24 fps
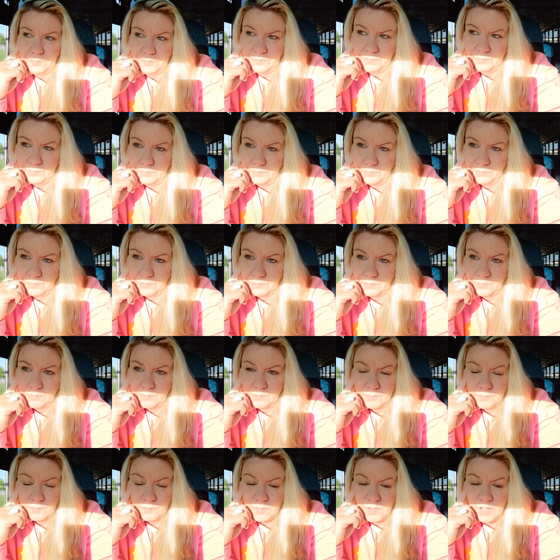I'm
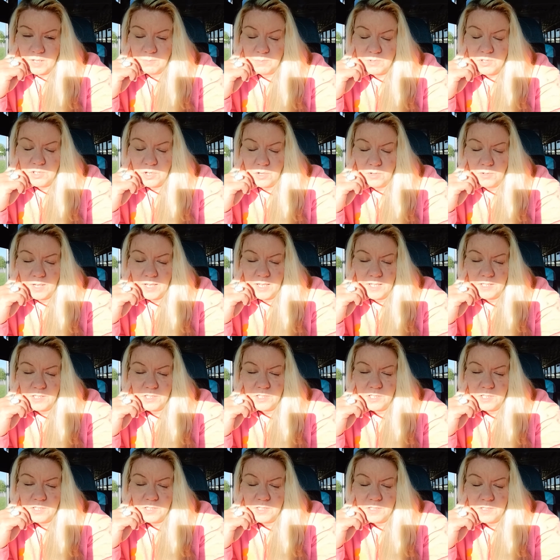so
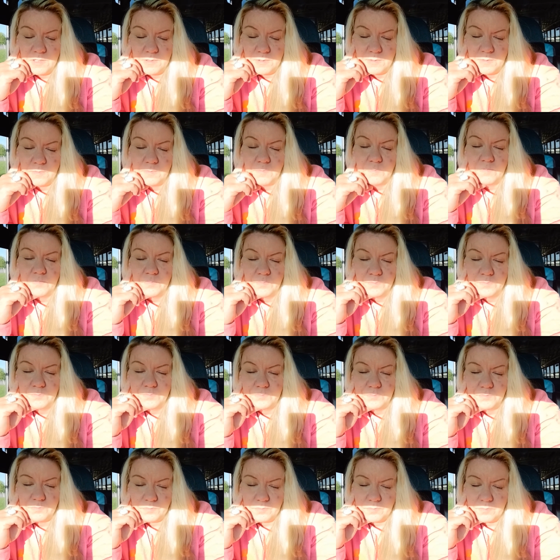anxious
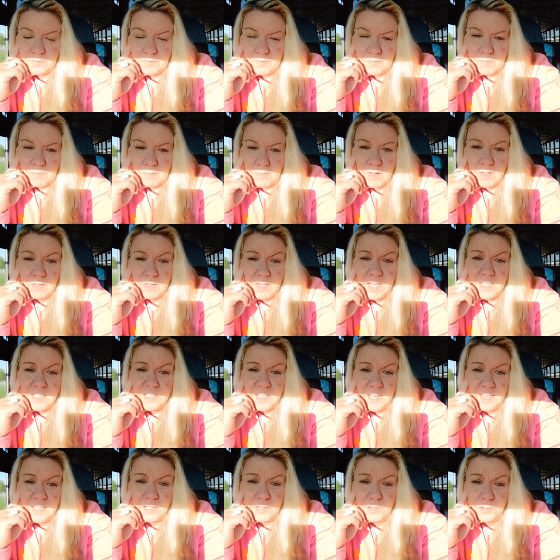that's
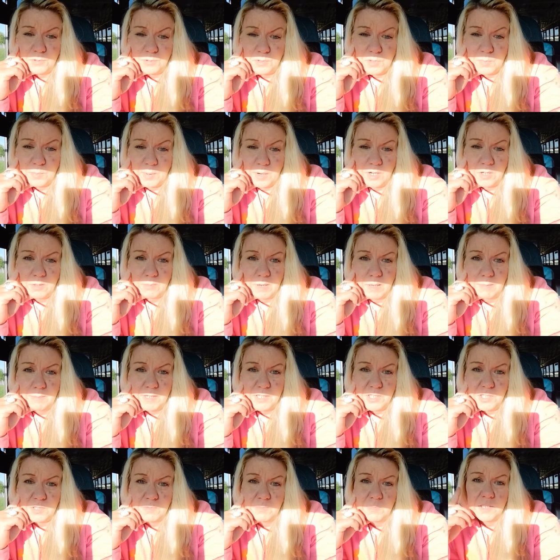not a huge part of my
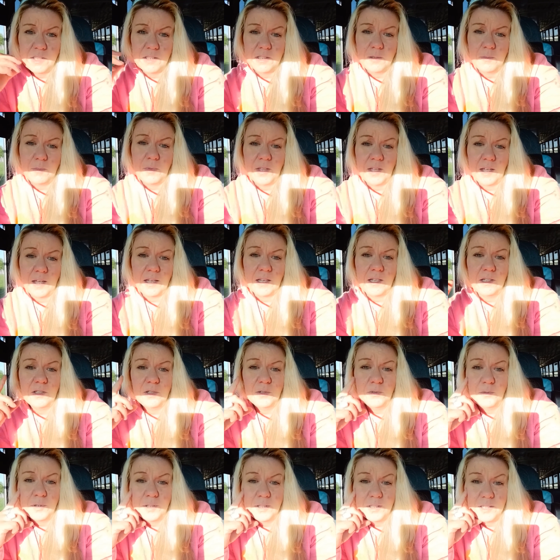mission, but it's something I could
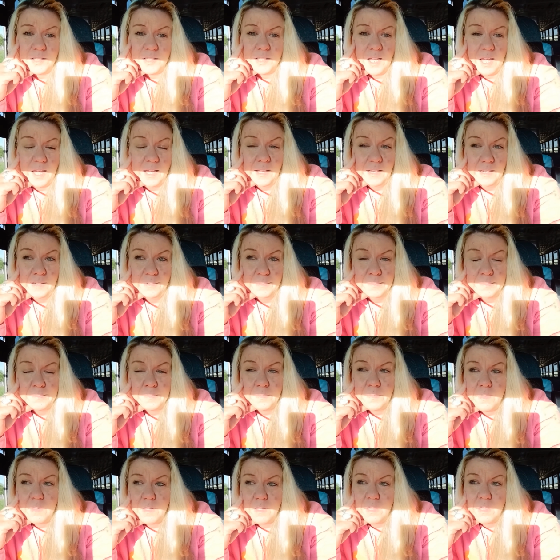do on the side.
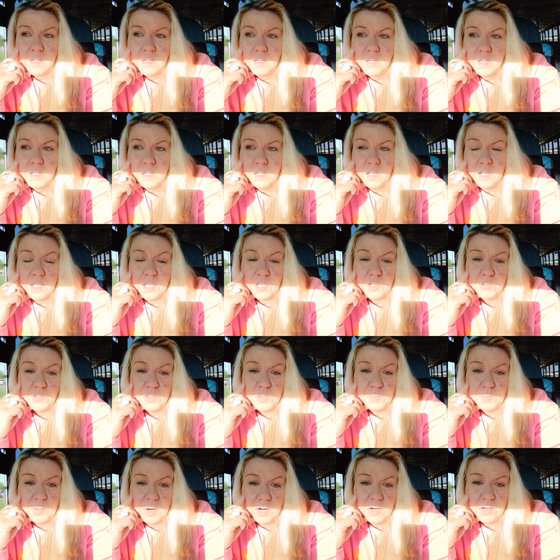A
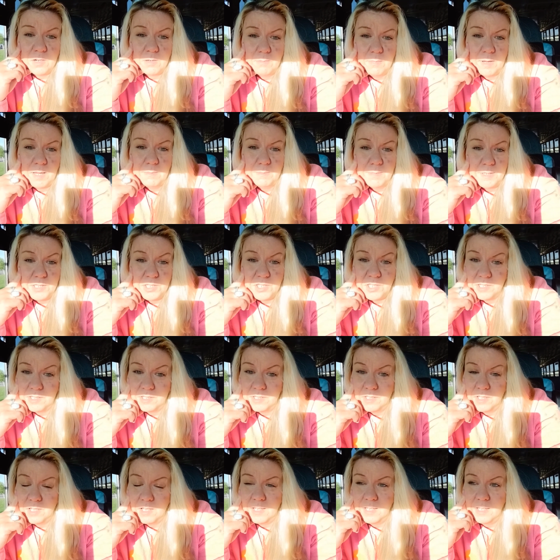huge part of my
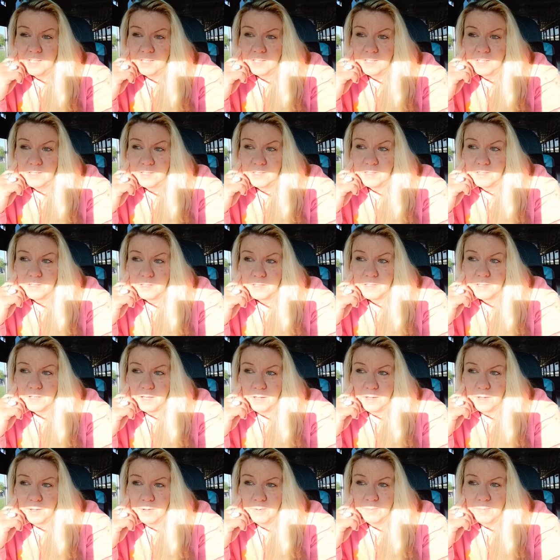mission is
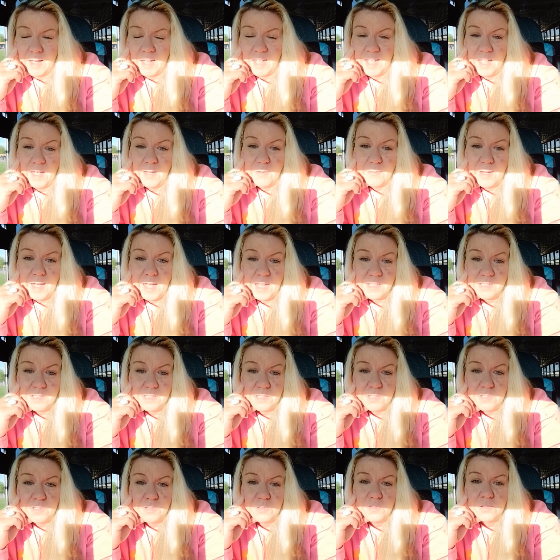um, I have
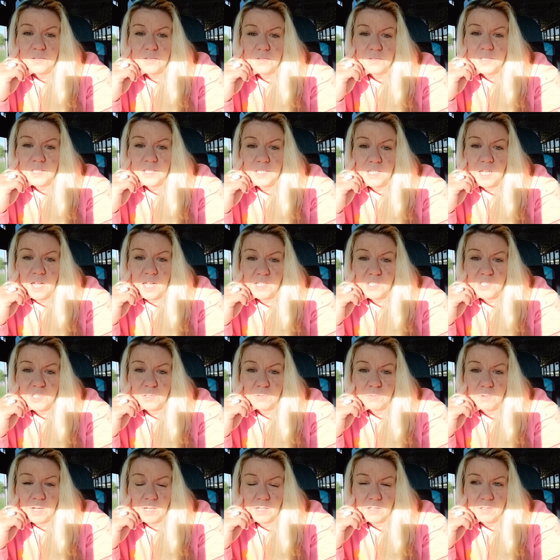access to the
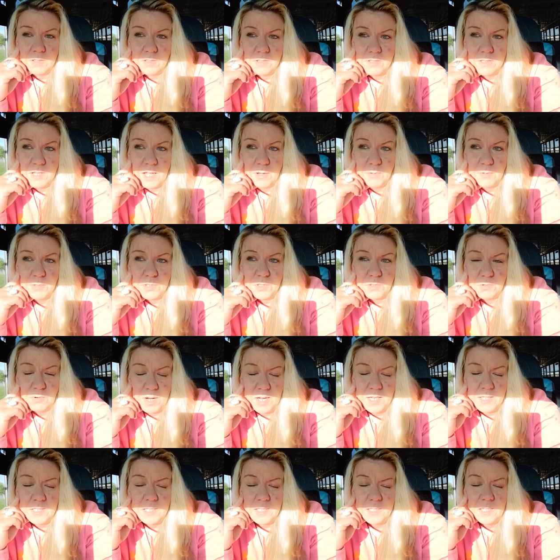Akashic Records. I was
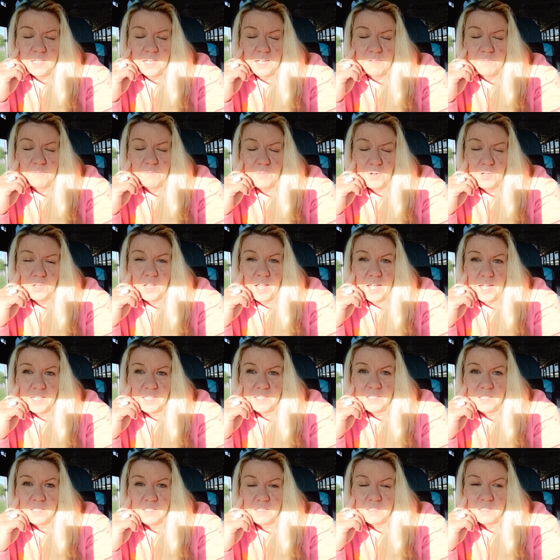granted full
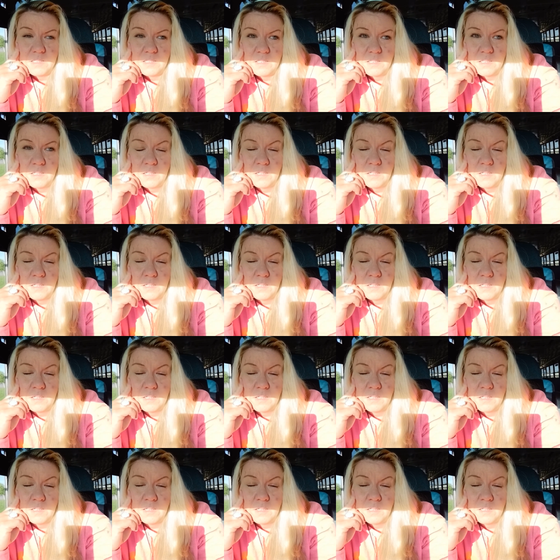access.